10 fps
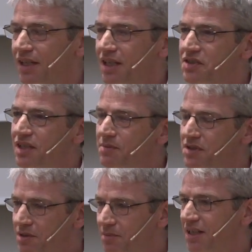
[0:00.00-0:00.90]
It
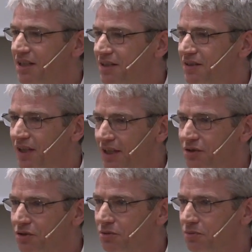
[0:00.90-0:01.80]
seems to me
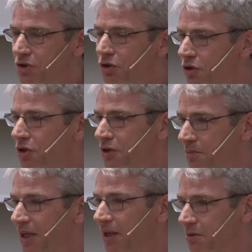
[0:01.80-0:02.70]
that you're not going to
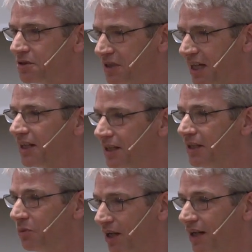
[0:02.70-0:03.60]
be able to get
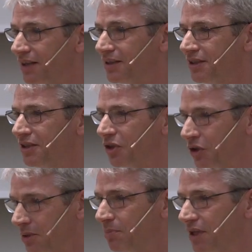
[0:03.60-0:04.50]
anywhere
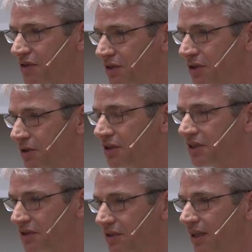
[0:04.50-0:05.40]
on a bicycle that
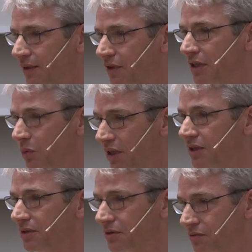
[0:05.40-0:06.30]
doesn't have any
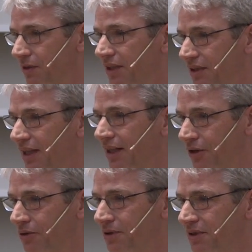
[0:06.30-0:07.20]
wheels right
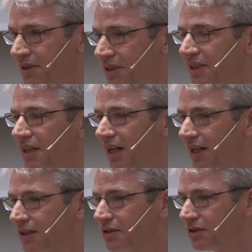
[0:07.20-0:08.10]
now.
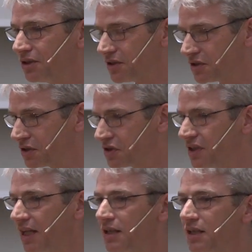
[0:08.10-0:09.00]
And the
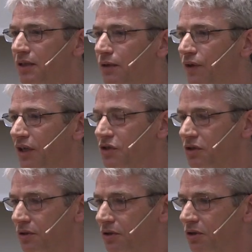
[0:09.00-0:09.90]
sustaining
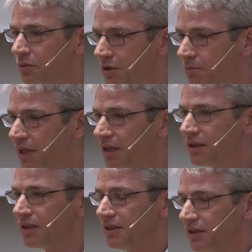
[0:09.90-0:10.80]
innovation will
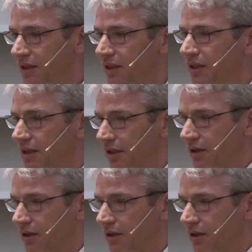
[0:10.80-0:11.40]
make the